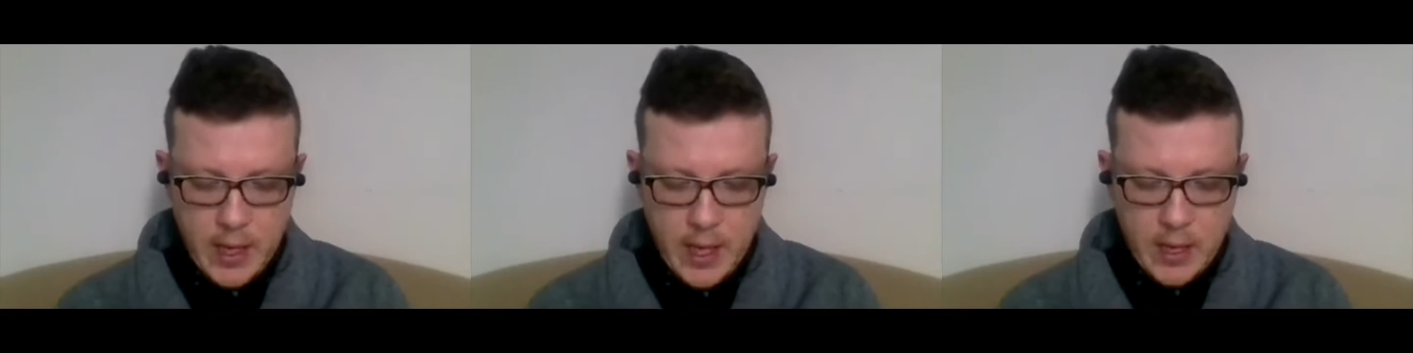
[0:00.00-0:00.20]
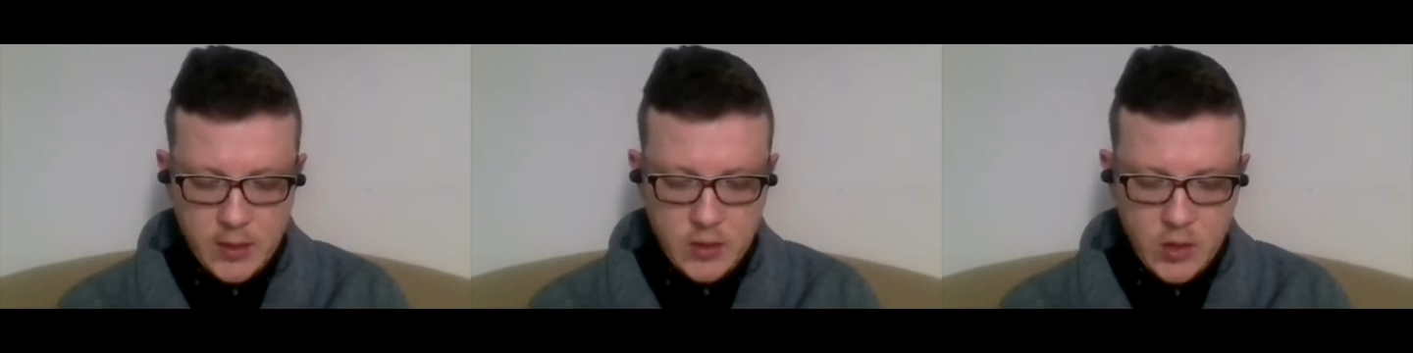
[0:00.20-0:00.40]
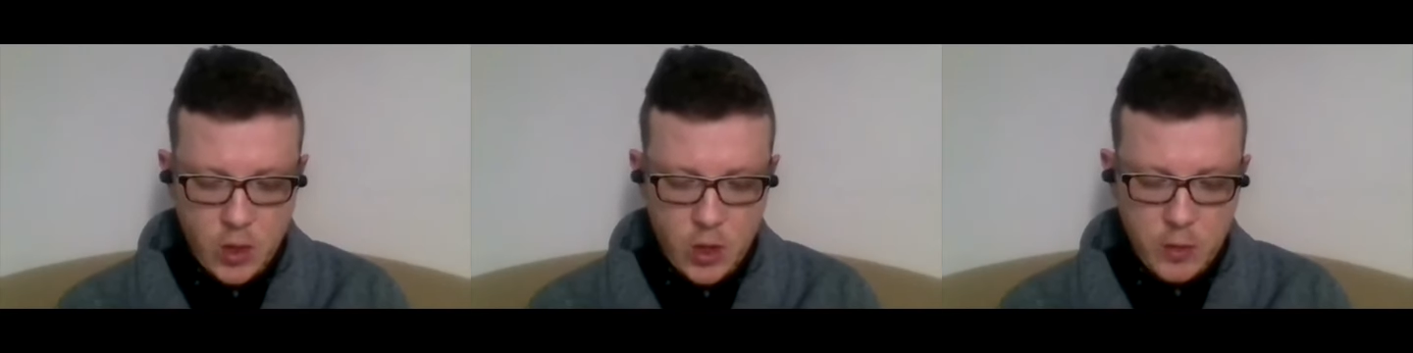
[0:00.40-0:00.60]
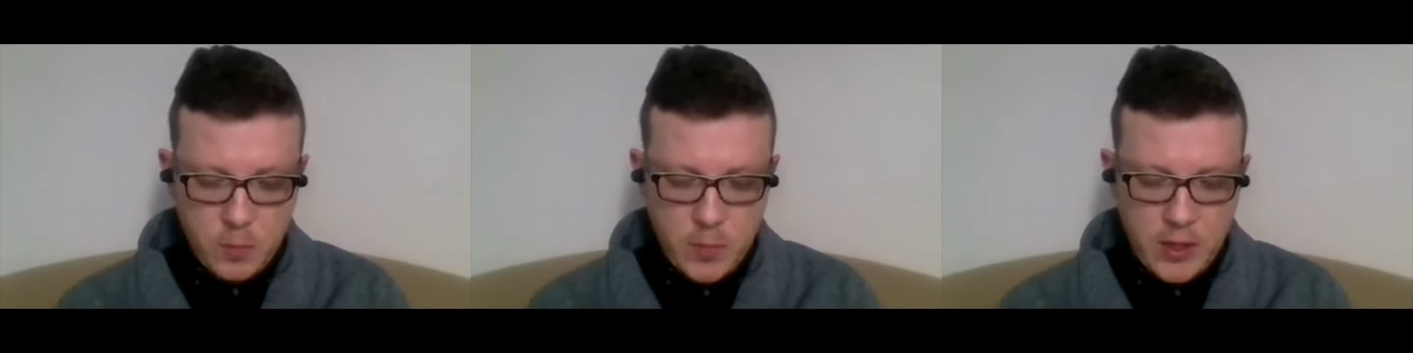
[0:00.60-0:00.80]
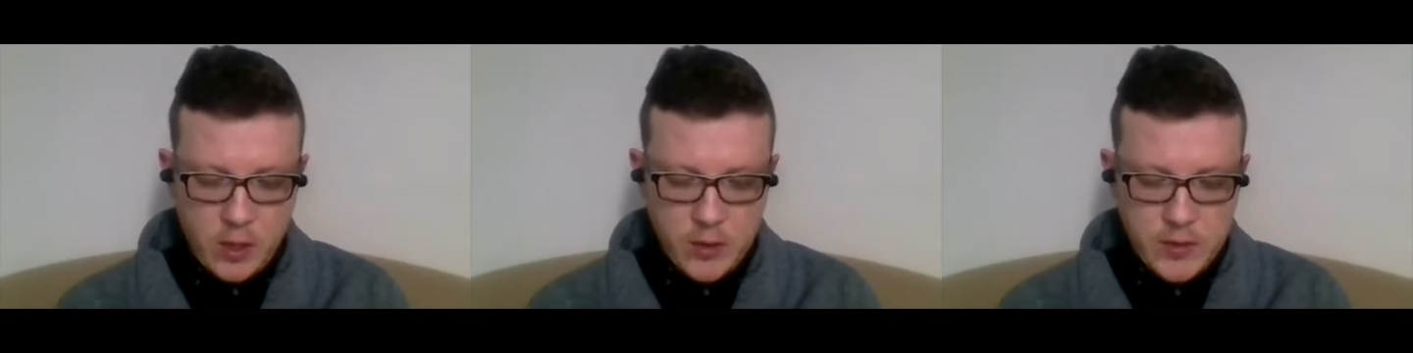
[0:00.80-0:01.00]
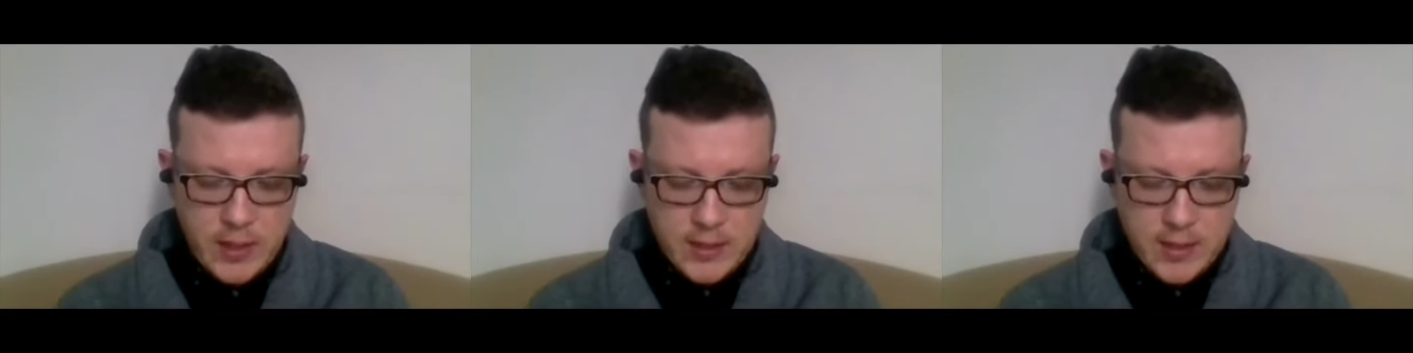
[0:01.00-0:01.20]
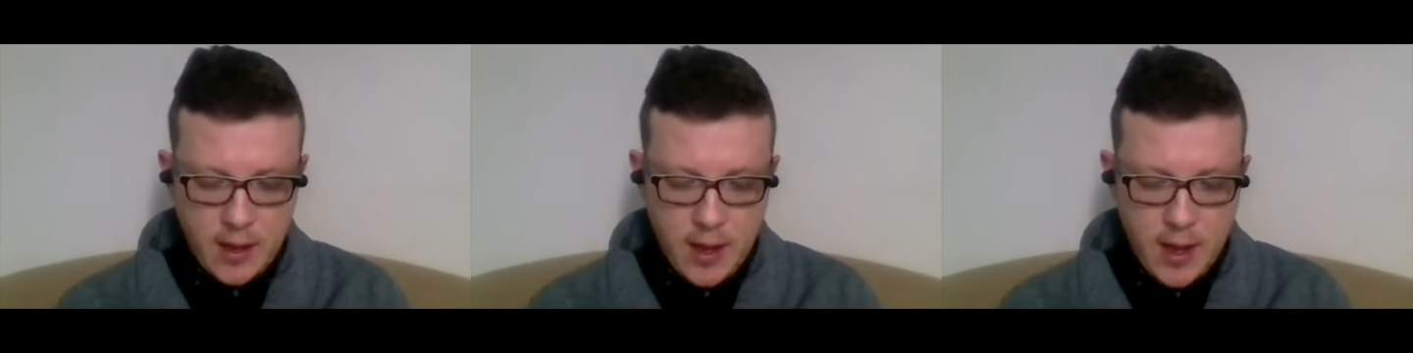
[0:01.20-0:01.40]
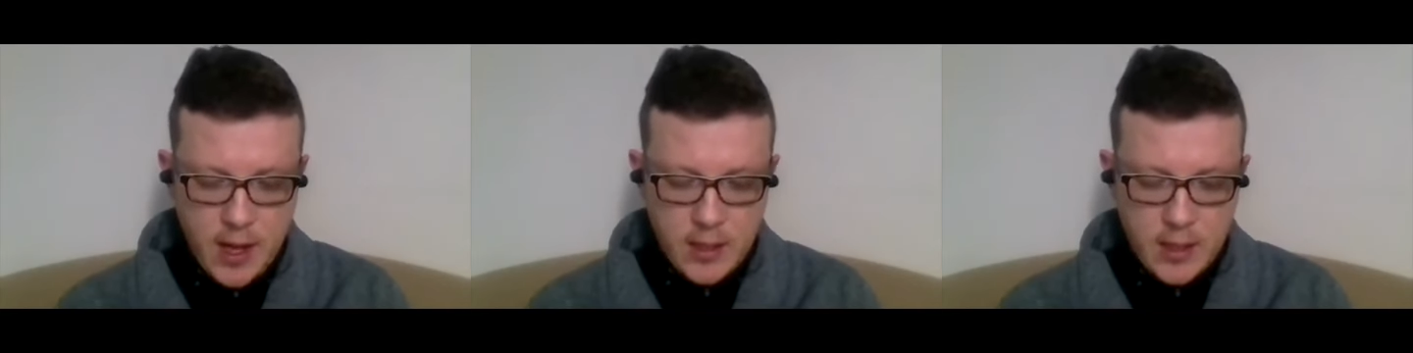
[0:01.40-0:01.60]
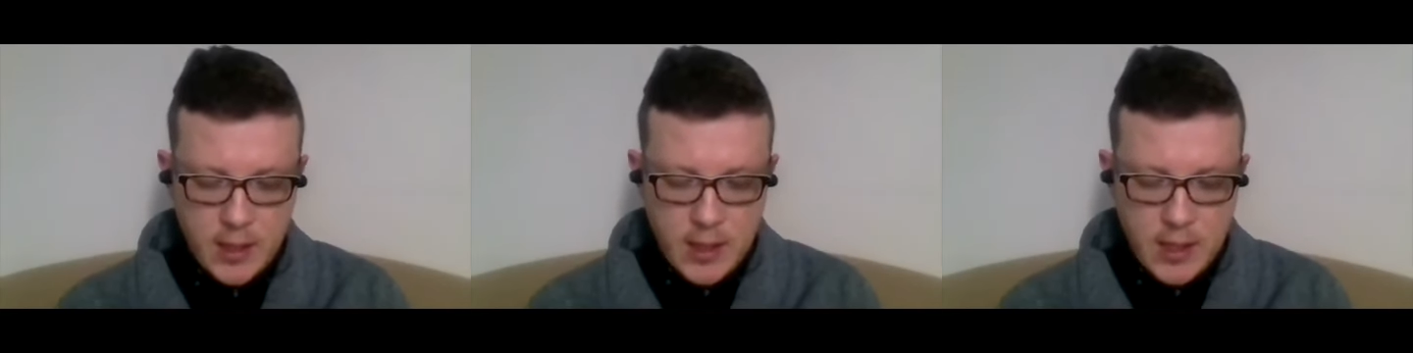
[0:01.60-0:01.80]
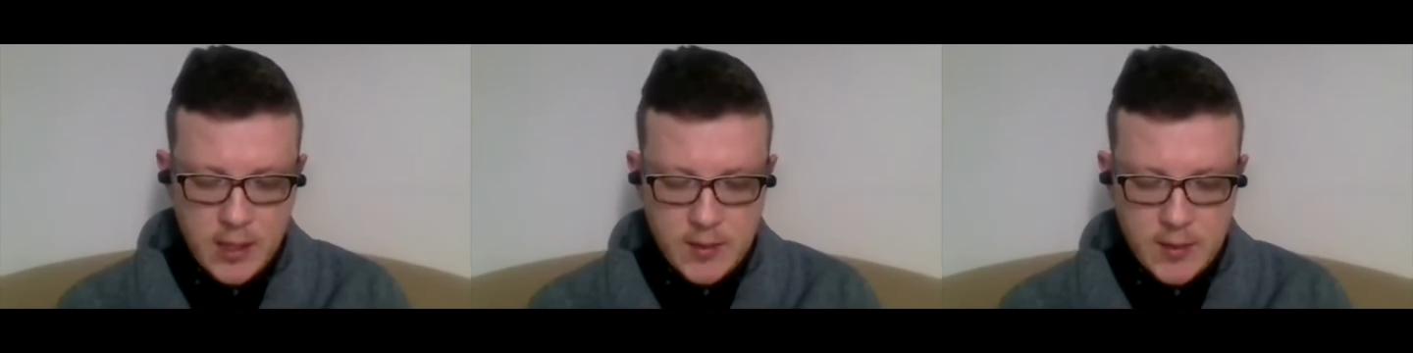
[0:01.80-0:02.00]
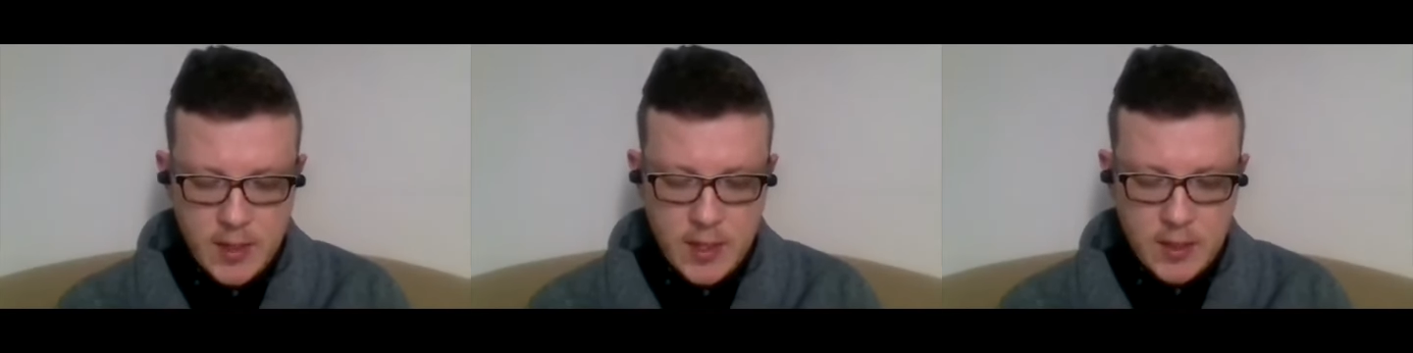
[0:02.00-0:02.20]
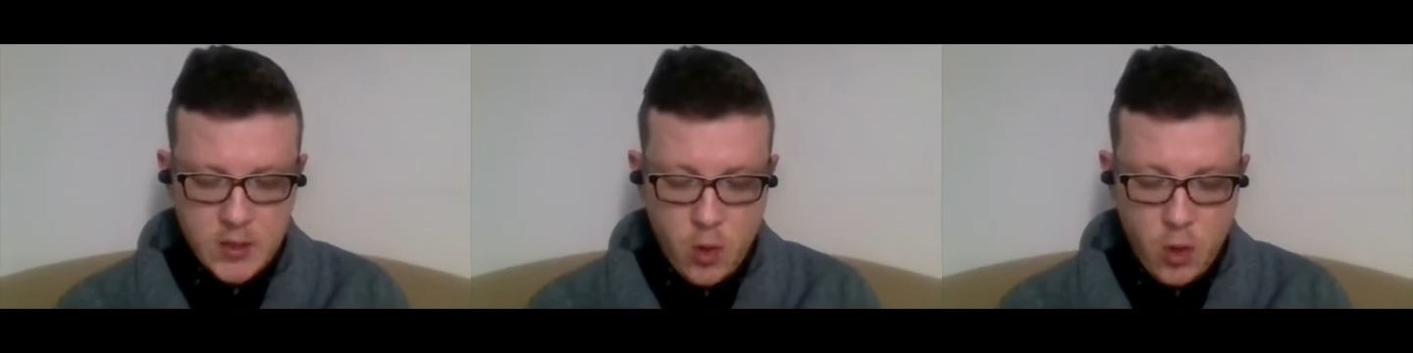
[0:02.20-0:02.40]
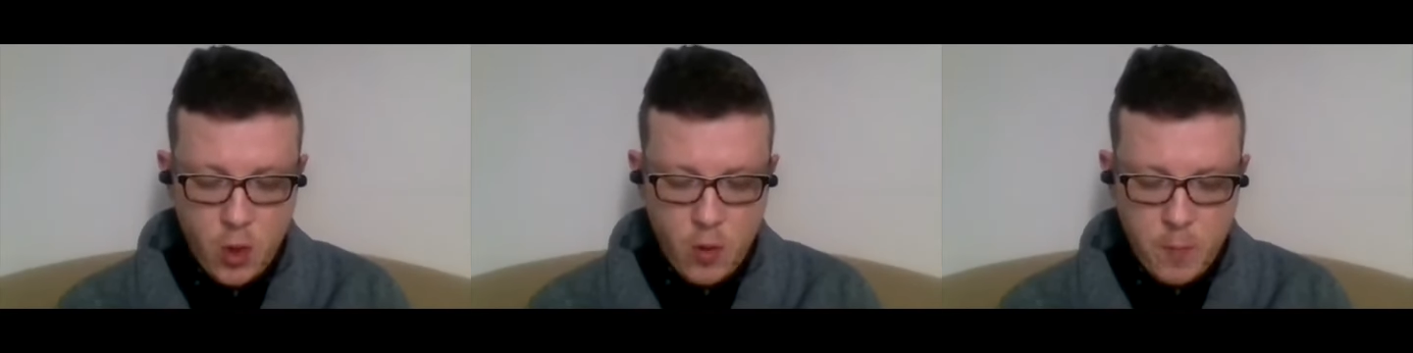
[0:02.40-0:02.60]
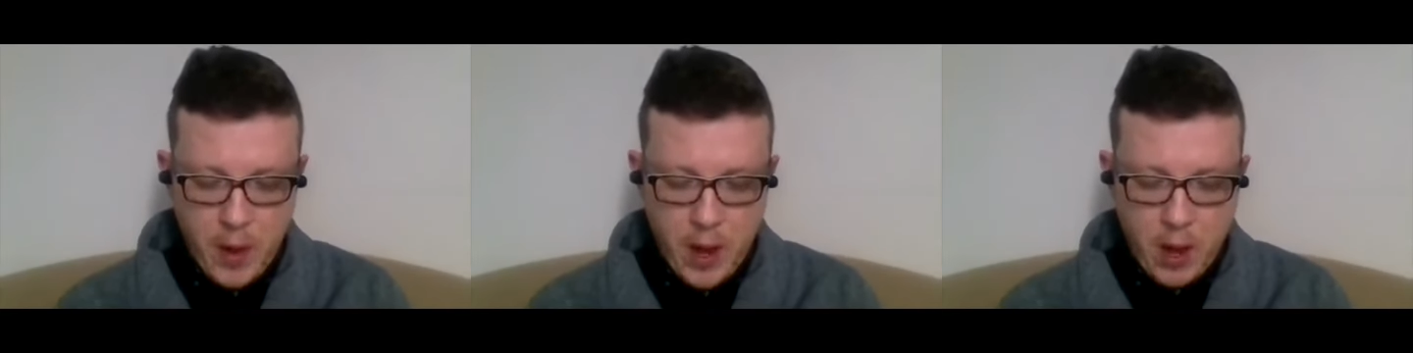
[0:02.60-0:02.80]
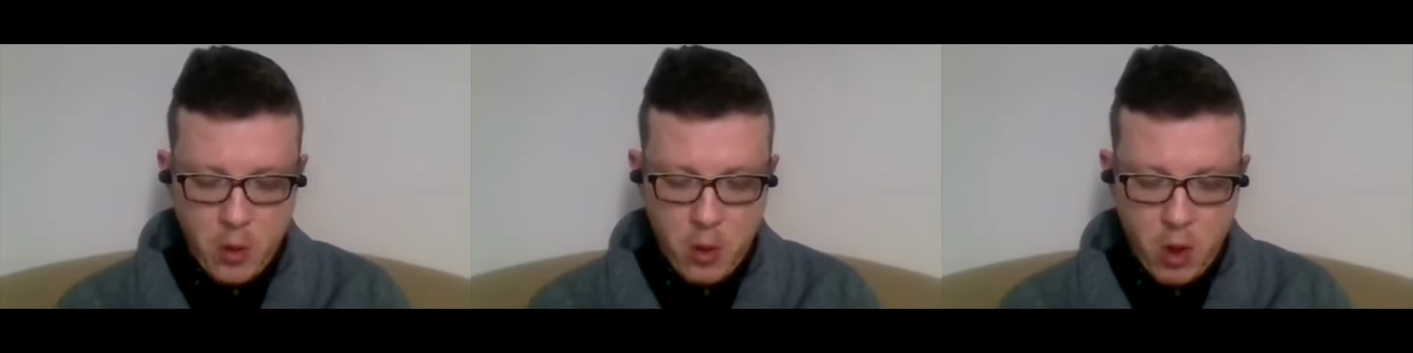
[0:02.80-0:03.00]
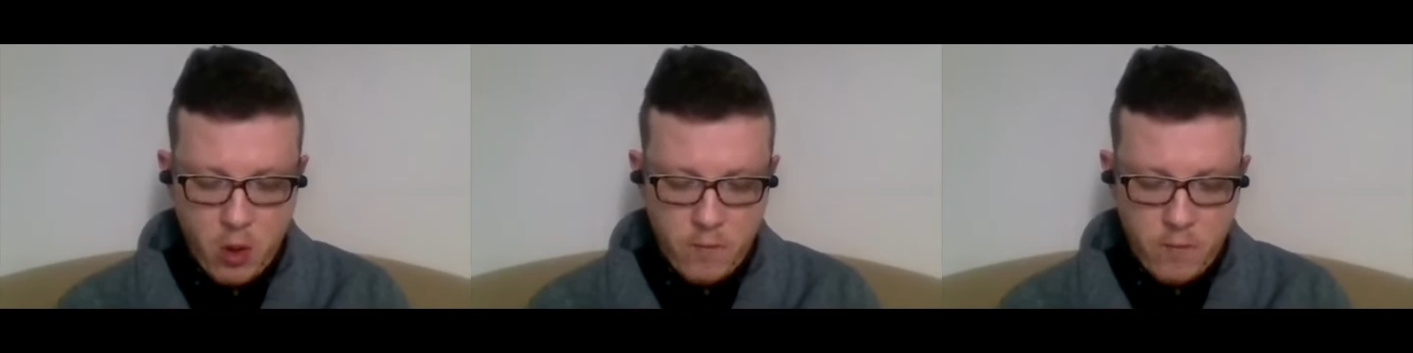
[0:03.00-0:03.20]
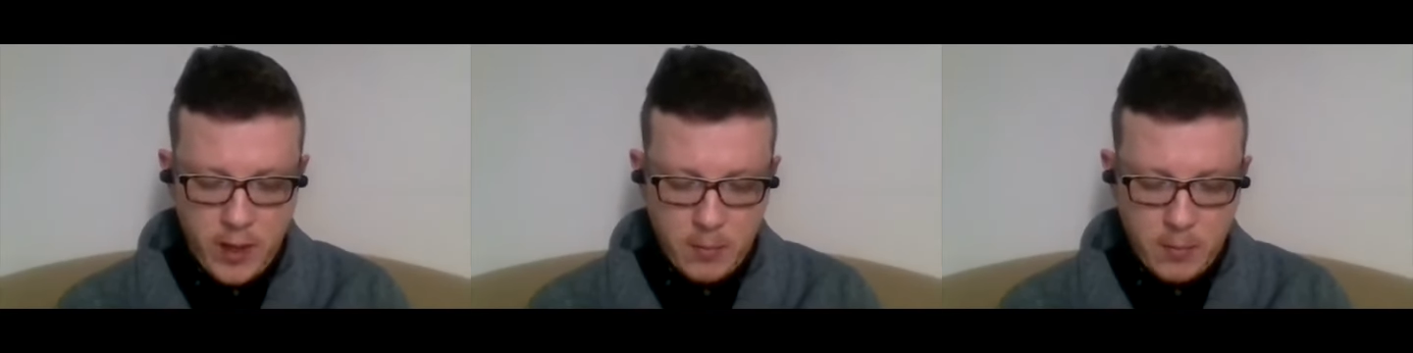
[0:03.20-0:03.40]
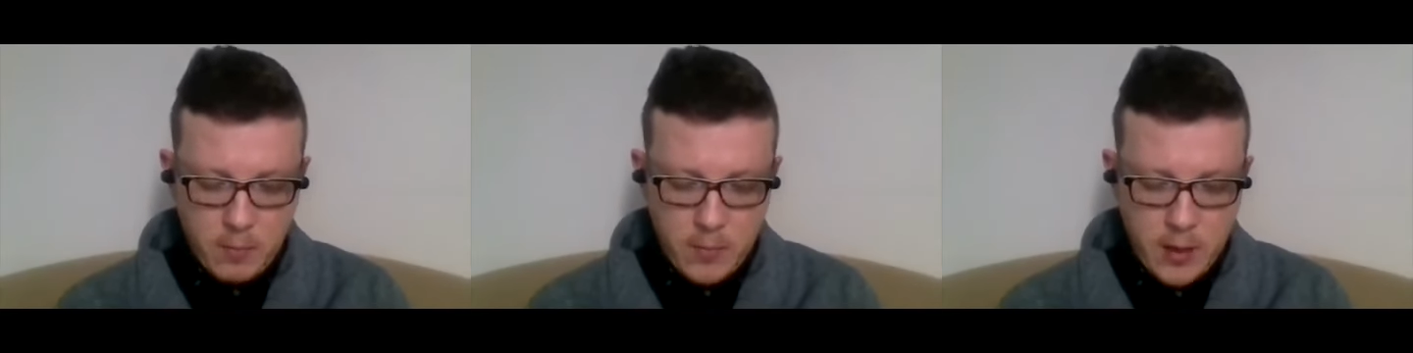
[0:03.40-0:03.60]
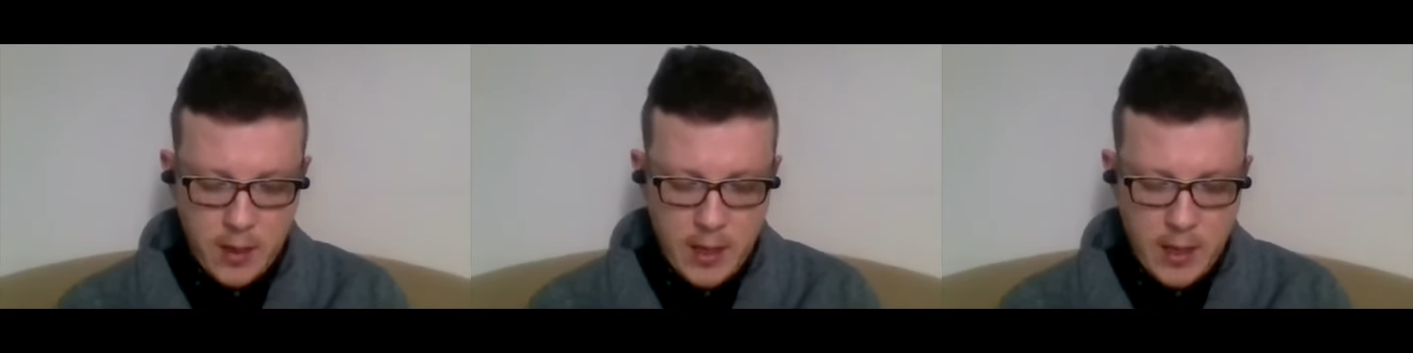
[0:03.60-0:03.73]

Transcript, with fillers: And so, because he died, sin has no power over him,